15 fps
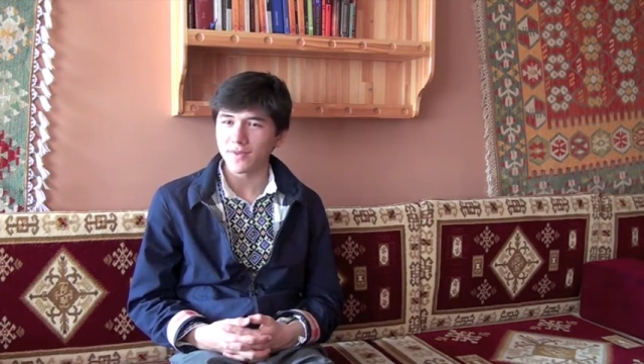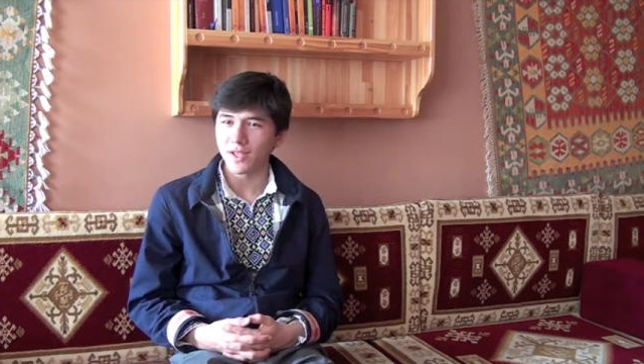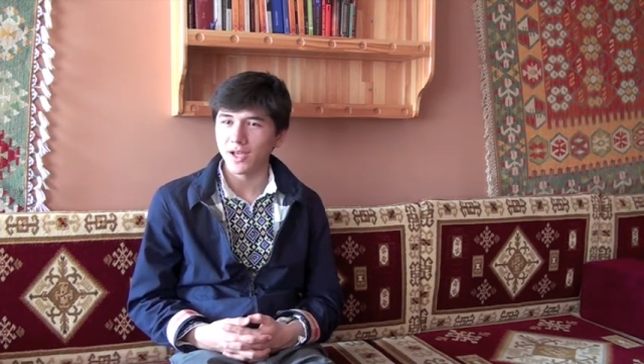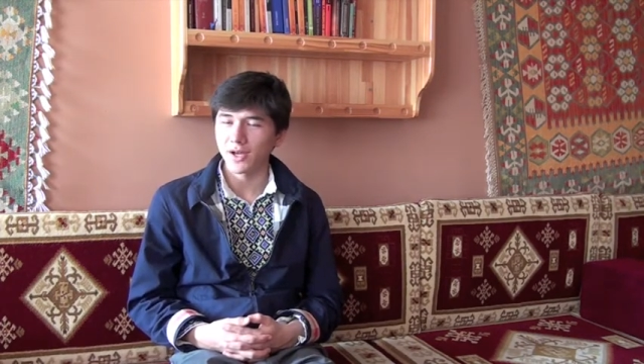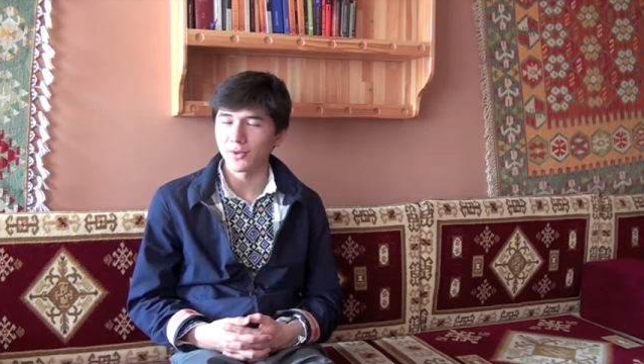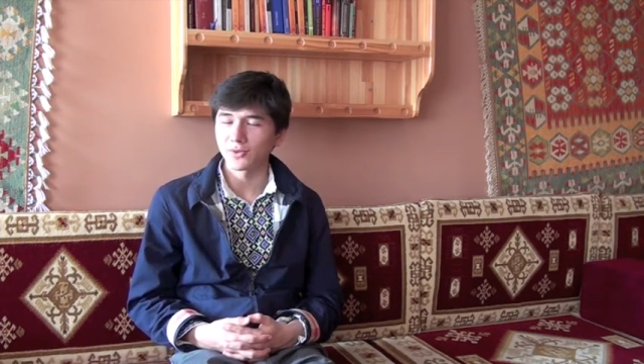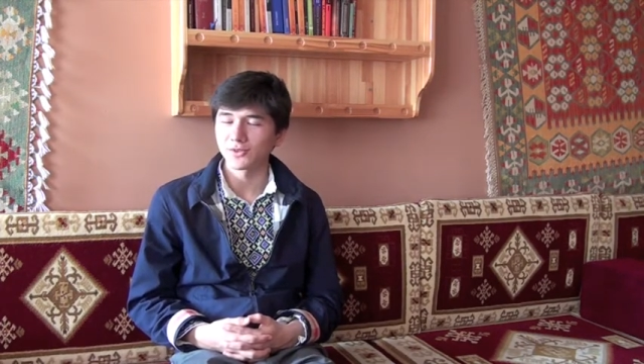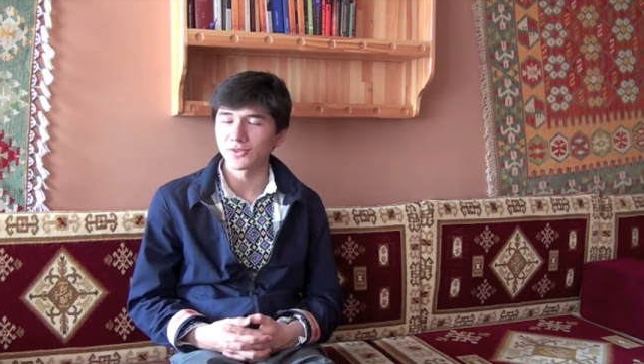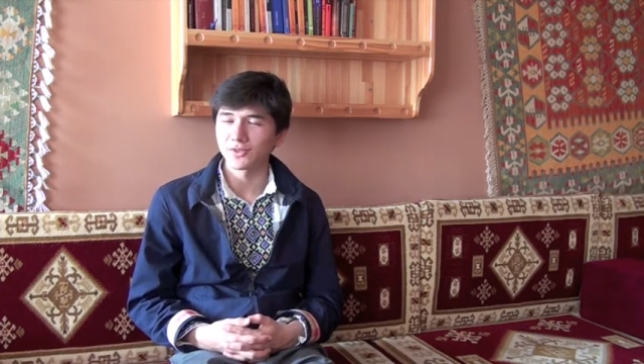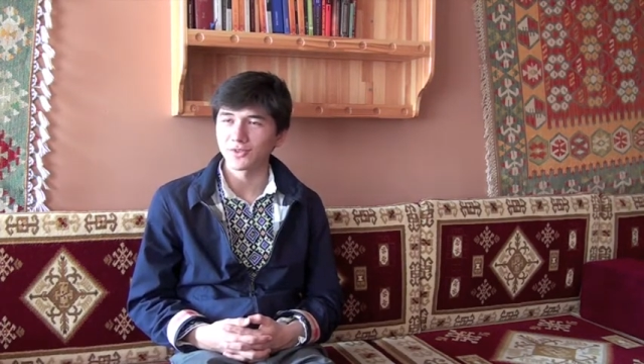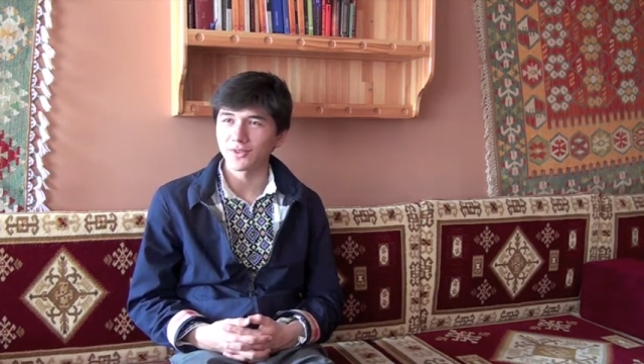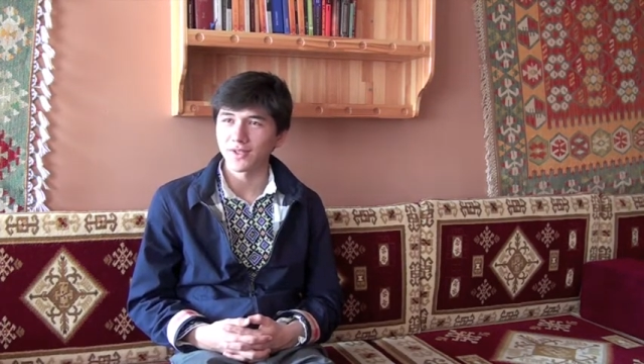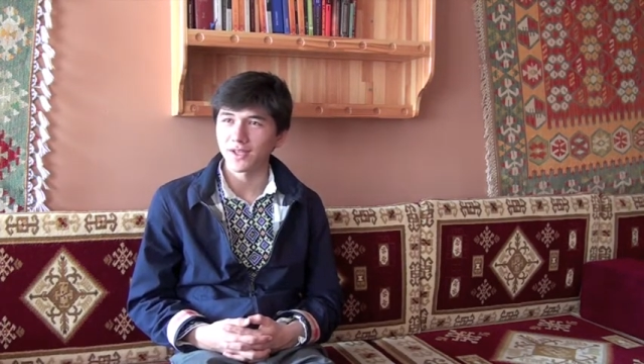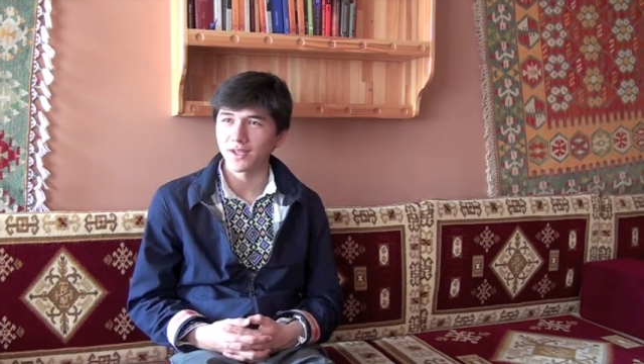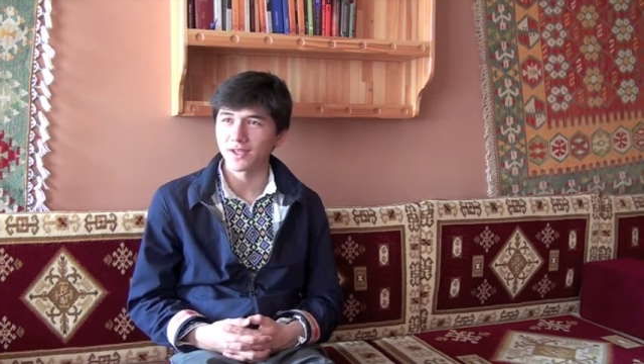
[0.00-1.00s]
How was your
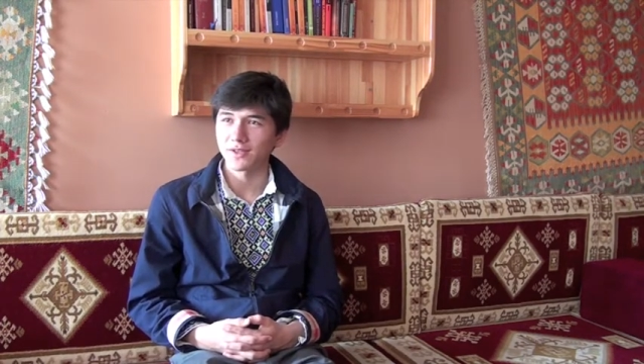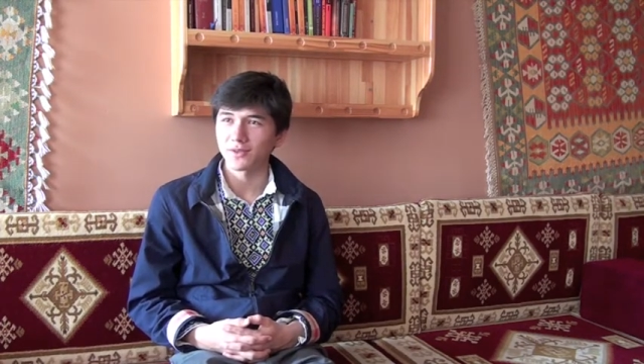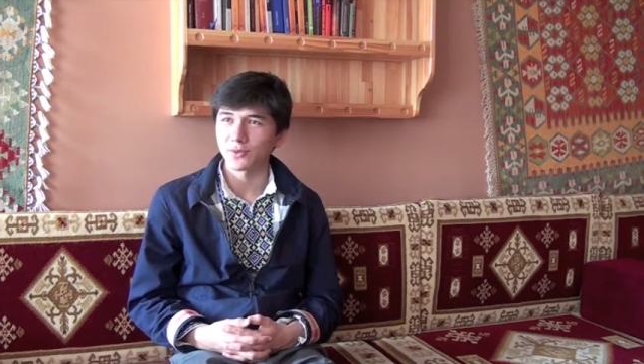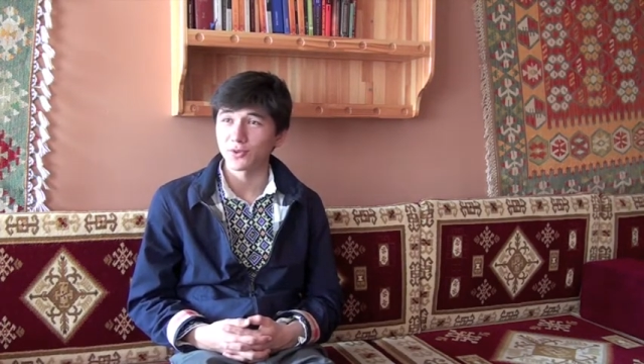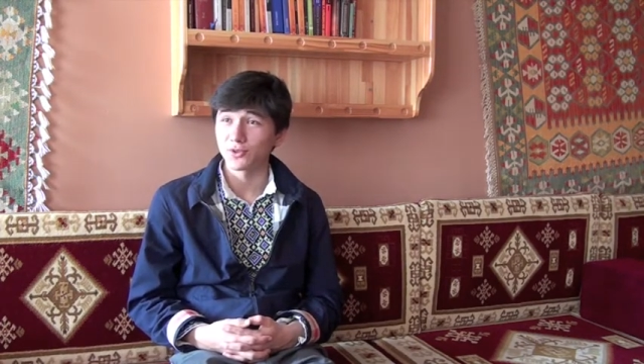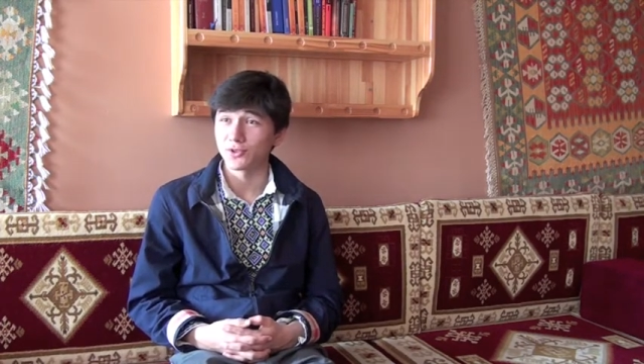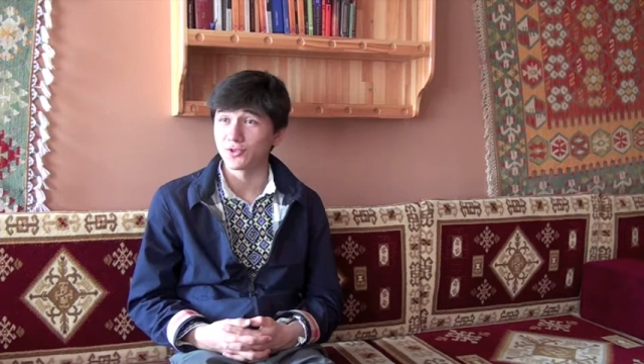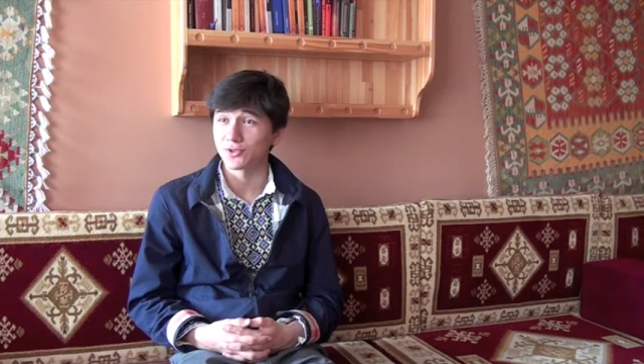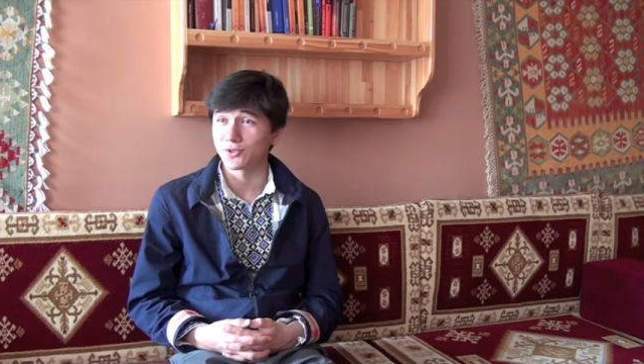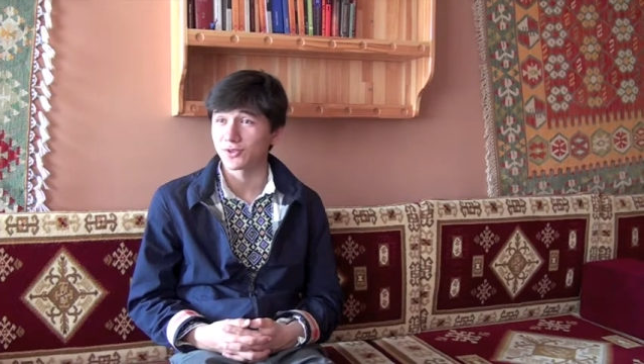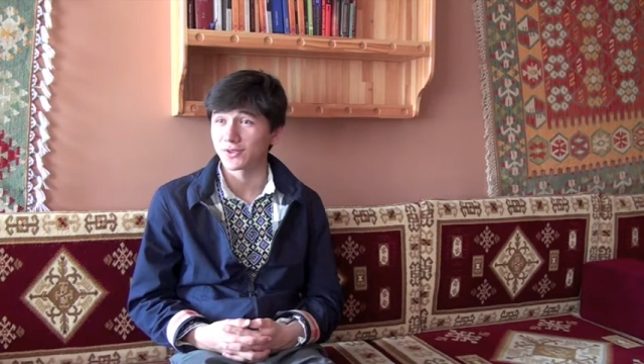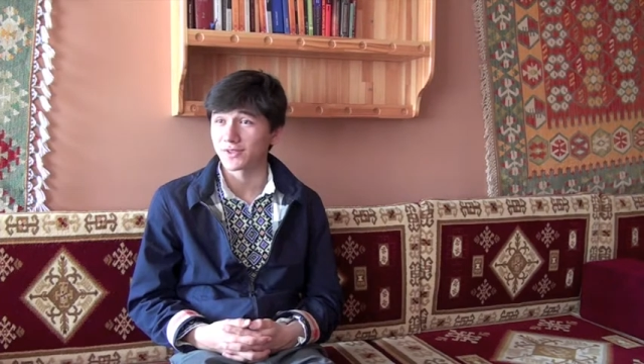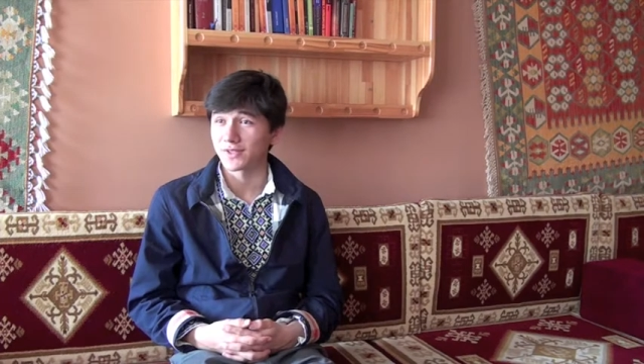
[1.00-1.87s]
day? What did you cook